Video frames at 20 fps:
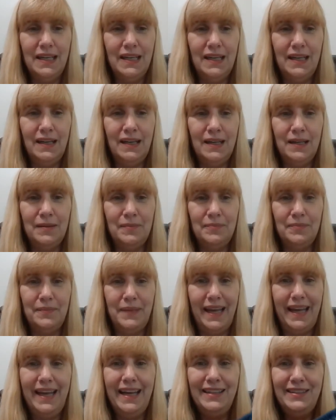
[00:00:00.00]
And
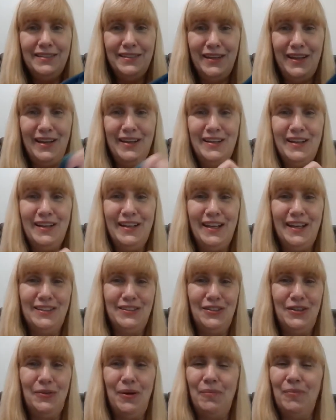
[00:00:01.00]
in kit
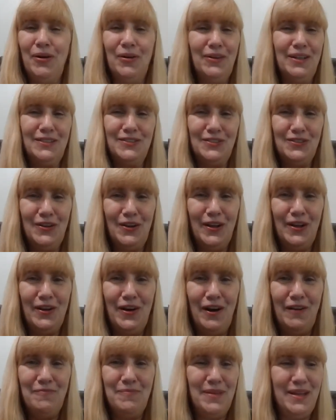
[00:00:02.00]
two, I'm already starting
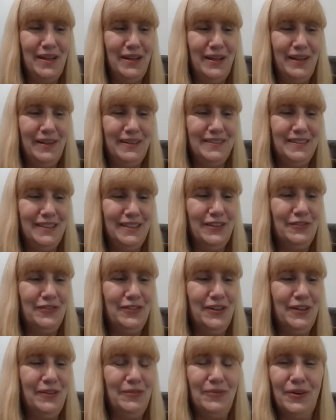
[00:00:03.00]
off being
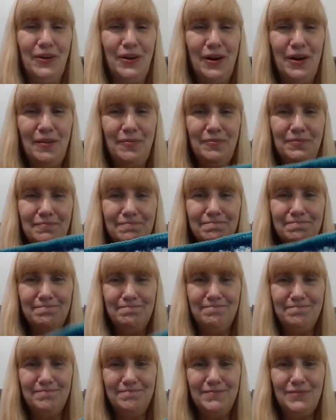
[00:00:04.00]
different where I'm
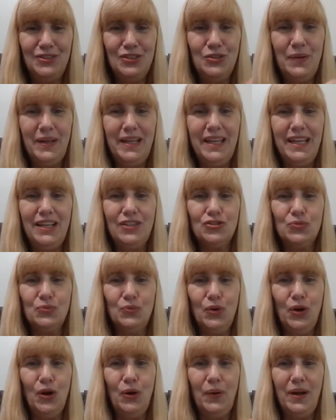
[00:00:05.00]
doing each
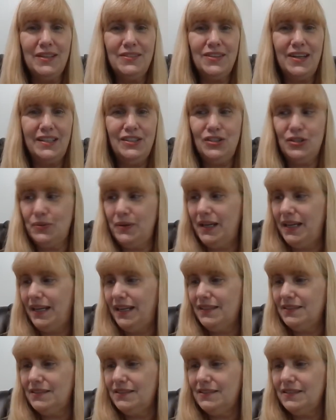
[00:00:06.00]
row as I do it
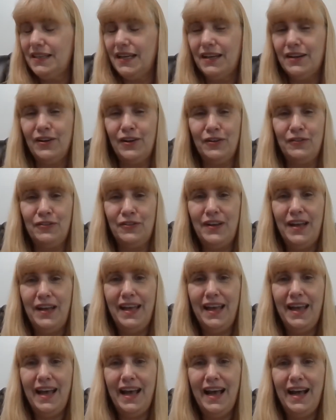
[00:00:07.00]
instead of
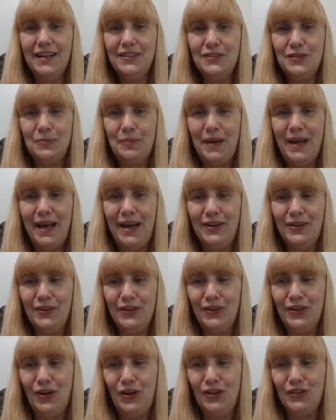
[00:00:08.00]
as the pattern
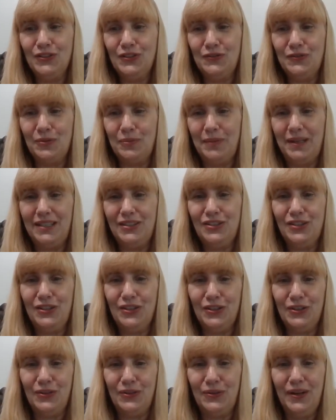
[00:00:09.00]
calls for me to
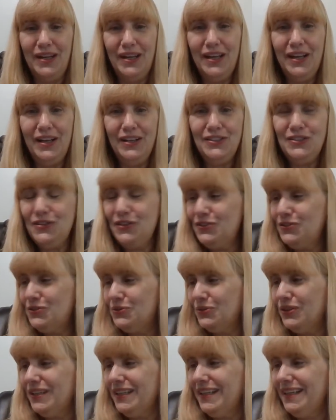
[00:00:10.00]
do. So it's
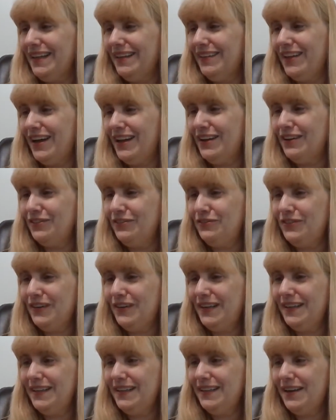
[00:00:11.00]
really a lot of
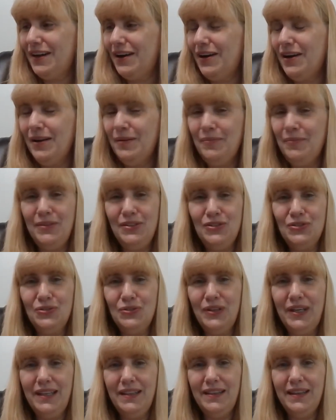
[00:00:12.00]
fun. I'm
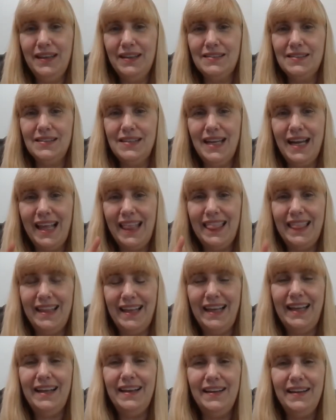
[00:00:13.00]
enjoying this. And I
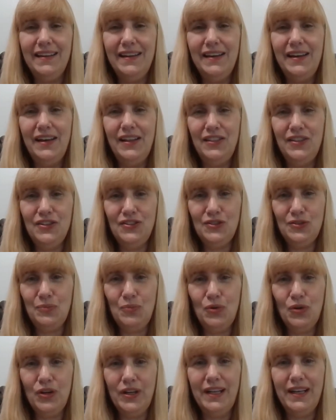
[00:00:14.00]
think this
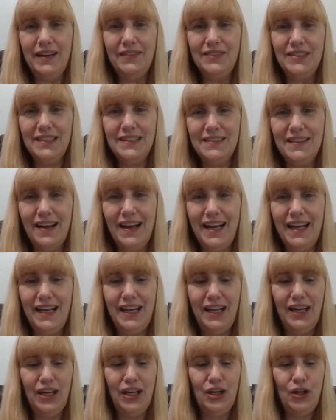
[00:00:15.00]
morning I've
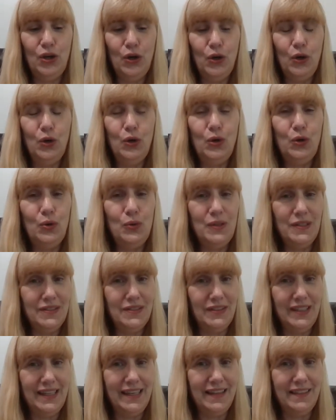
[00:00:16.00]
decided who is
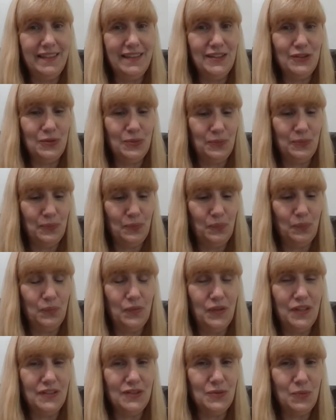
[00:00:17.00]
going to get
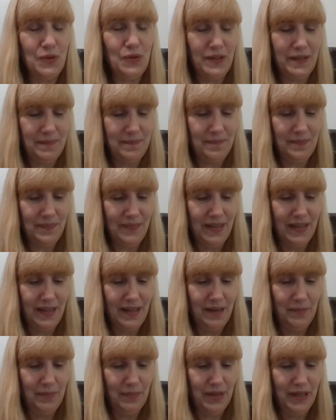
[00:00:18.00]
this one,
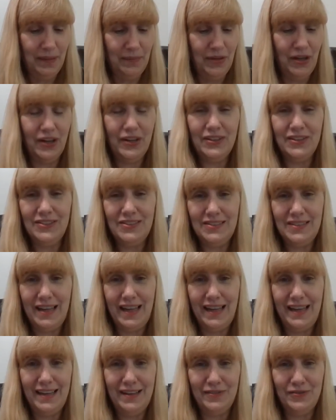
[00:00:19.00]
but I'm not going to
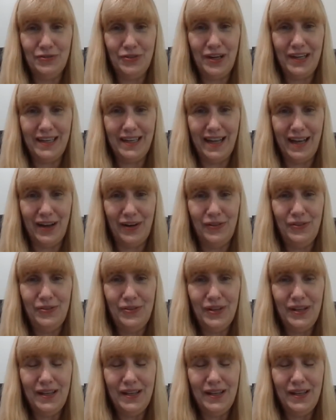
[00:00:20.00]
say it right now.